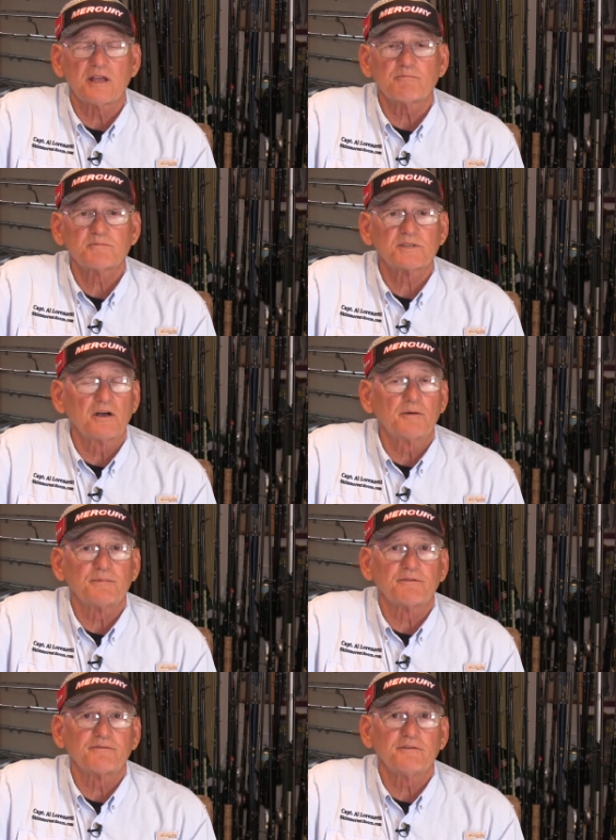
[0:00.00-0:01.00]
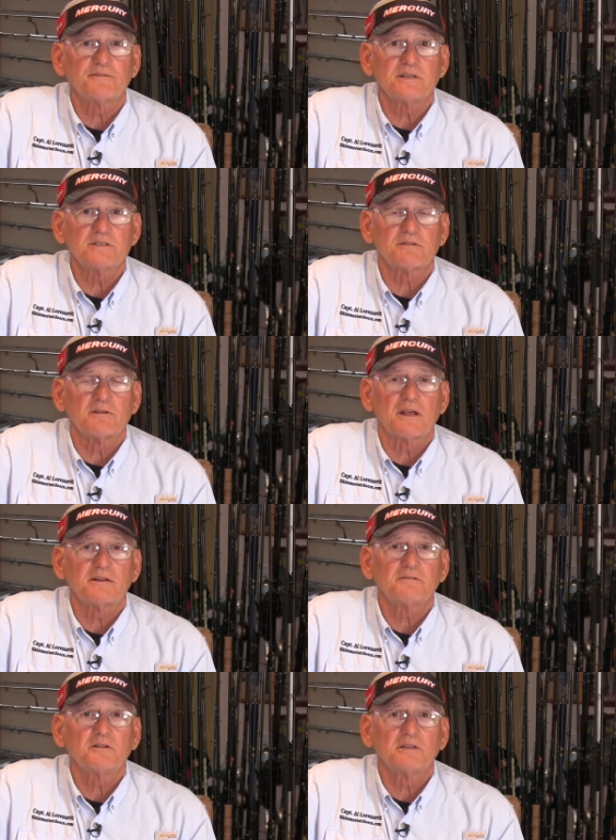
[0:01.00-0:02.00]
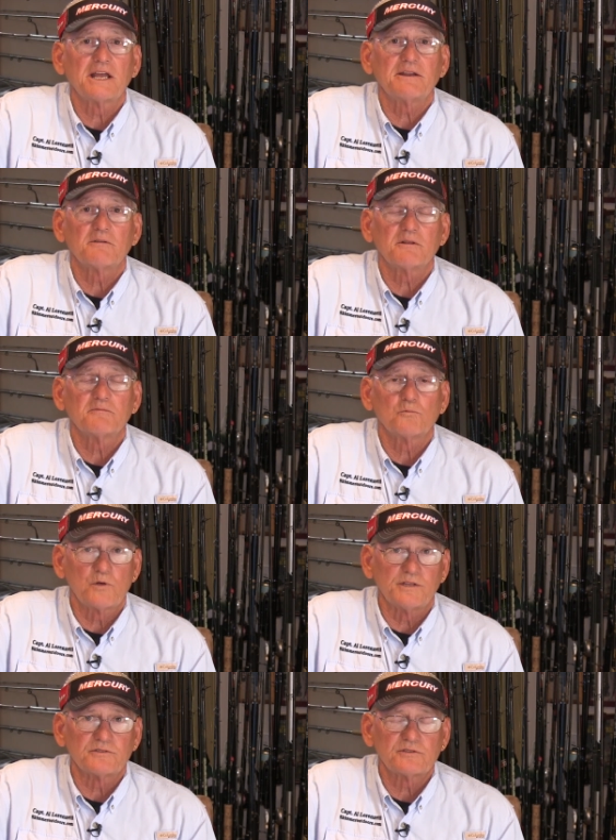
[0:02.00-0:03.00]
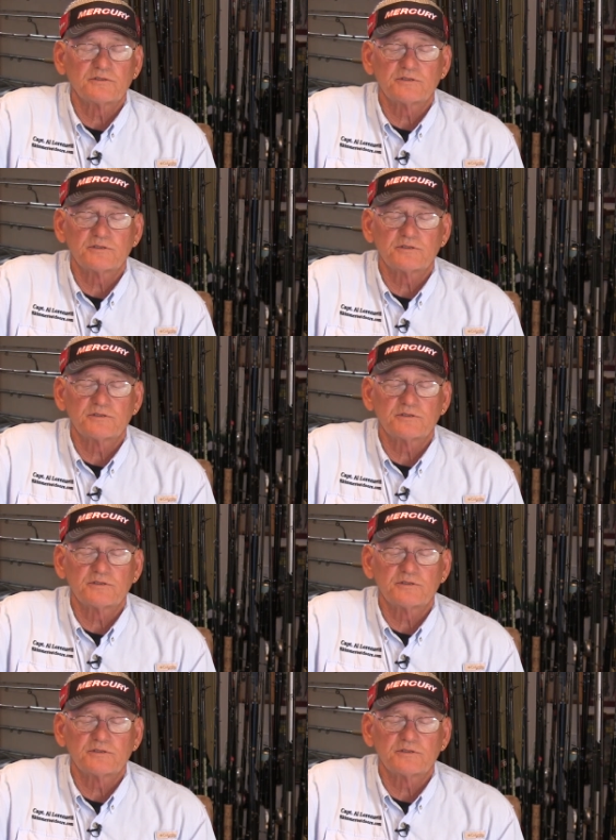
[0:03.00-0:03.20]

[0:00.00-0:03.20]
temps up in the 50s and, and light winds.